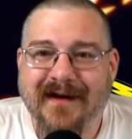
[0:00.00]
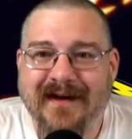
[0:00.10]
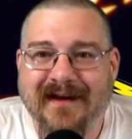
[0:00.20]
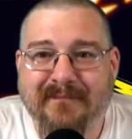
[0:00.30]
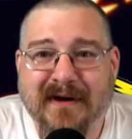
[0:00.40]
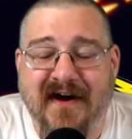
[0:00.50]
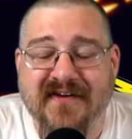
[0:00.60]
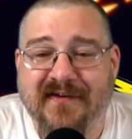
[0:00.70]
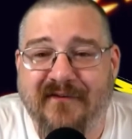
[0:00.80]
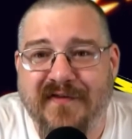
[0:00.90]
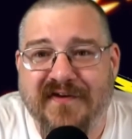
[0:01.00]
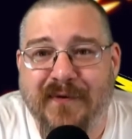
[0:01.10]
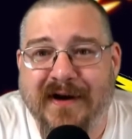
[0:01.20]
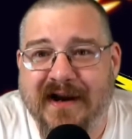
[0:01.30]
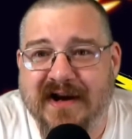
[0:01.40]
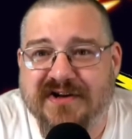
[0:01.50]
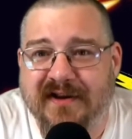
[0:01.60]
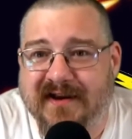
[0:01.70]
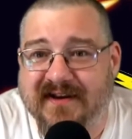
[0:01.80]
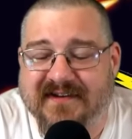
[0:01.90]
And because of all this radiation
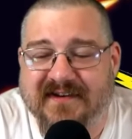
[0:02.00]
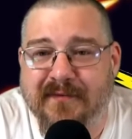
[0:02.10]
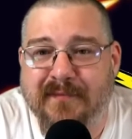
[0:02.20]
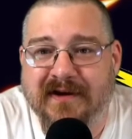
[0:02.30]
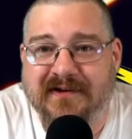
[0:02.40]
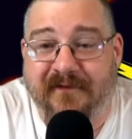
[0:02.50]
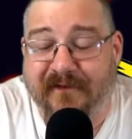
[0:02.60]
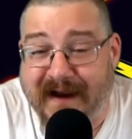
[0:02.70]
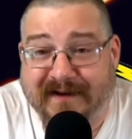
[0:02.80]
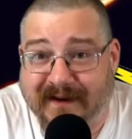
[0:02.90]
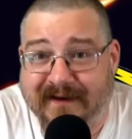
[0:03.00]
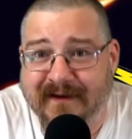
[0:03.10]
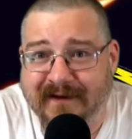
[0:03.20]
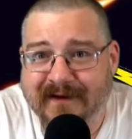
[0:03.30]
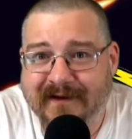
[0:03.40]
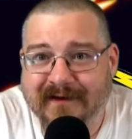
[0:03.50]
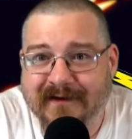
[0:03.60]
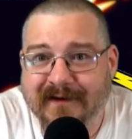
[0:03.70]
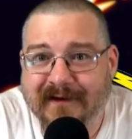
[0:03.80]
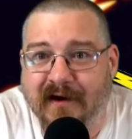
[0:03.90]
that gets to be deflected,
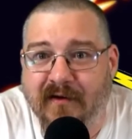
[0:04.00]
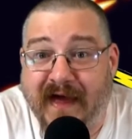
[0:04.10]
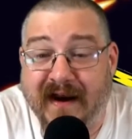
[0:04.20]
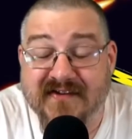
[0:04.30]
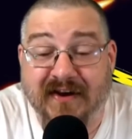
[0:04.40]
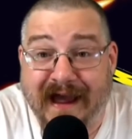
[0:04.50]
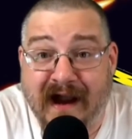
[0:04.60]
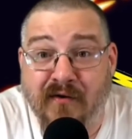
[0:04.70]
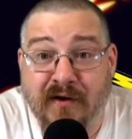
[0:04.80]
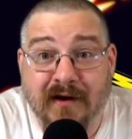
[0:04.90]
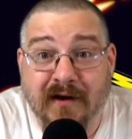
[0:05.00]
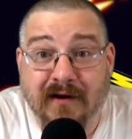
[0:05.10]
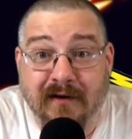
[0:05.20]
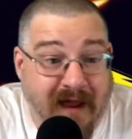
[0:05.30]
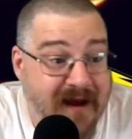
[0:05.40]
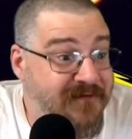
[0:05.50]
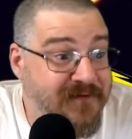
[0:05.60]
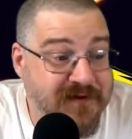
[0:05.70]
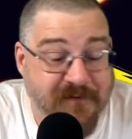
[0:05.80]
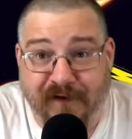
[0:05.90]
that has allowed life
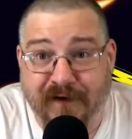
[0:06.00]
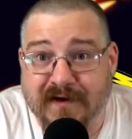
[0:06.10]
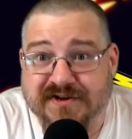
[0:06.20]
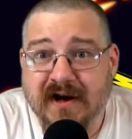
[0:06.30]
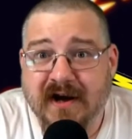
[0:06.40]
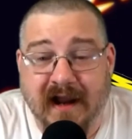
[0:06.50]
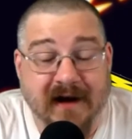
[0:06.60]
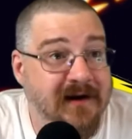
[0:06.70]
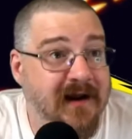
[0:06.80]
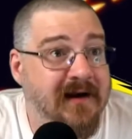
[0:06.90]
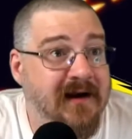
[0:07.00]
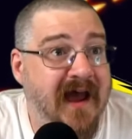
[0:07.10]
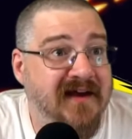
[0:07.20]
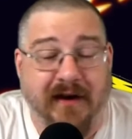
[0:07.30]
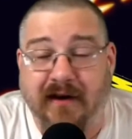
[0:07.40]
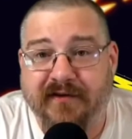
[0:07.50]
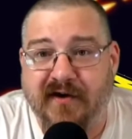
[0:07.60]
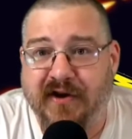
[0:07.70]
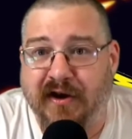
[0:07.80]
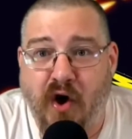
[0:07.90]
to flourish. And
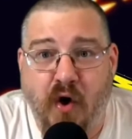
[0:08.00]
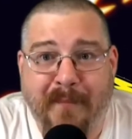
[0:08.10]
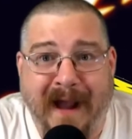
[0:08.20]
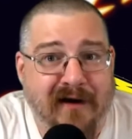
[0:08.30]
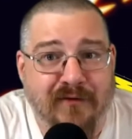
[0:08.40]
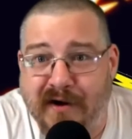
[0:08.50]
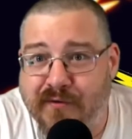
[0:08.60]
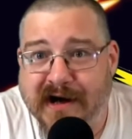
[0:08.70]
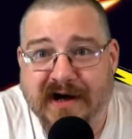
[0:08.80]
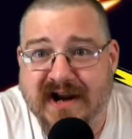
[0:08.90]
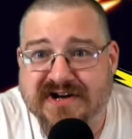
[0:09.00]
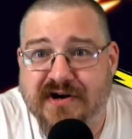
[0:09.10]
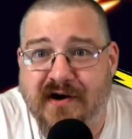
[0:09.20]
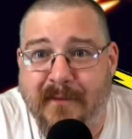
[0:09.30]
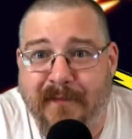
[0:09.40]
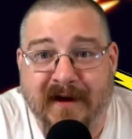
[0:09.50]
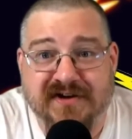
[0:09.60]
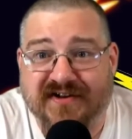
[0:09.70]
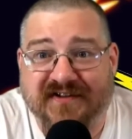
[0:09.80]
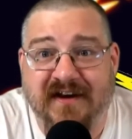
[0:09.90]
there's a low background radiation on the planet,
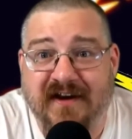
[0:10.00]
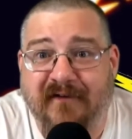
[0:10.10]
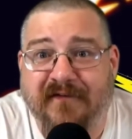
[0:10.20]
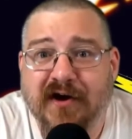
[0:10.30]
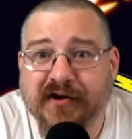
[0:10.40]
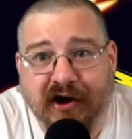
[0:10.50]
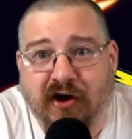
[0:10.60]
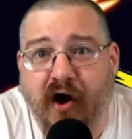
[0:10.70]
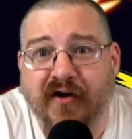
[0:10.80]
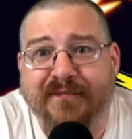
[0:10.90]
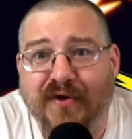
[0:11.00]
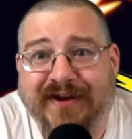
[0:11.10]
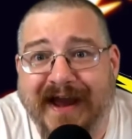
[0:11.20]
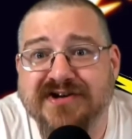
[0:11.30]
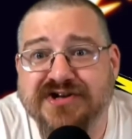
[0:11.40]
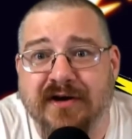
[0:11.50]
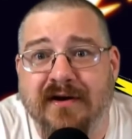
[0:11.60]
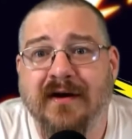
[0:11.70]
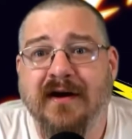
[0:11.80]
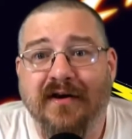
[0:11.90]
just enough to cause mutation.
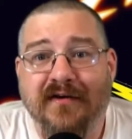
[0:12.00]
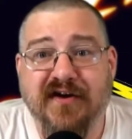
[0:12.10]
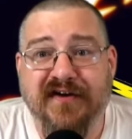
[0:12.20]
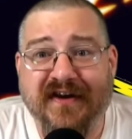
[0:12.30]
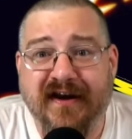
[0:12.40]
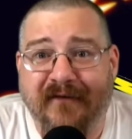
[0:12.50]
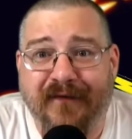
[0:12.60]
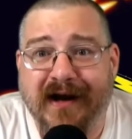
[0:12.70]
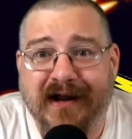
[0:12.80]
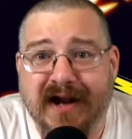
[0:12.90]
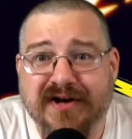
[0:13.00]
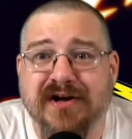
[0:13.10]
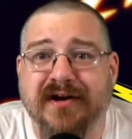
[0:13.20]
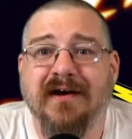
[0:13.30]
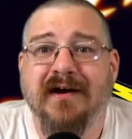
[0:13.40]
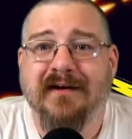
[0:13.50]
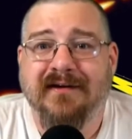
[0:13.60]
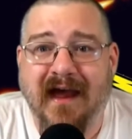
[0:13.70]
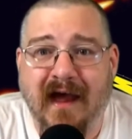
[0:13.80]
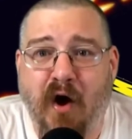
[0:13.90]
Just enough radiation
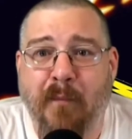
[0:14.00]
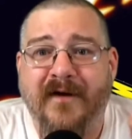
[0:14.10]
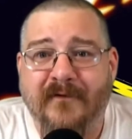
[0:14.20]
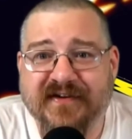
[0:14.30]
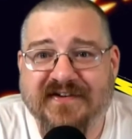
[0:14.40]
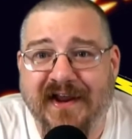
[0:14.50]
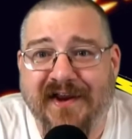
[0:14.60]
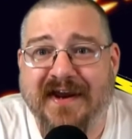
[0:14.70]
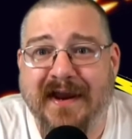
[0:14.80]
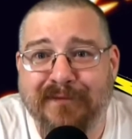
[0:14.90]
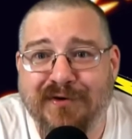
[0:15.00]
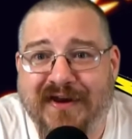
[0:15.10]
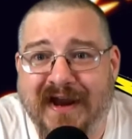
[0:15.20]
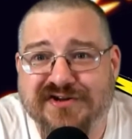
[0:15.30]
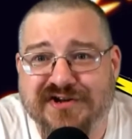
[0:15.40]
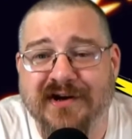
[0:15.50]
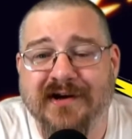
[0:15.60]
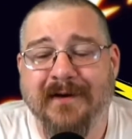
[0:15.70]
to help facilitate mutation.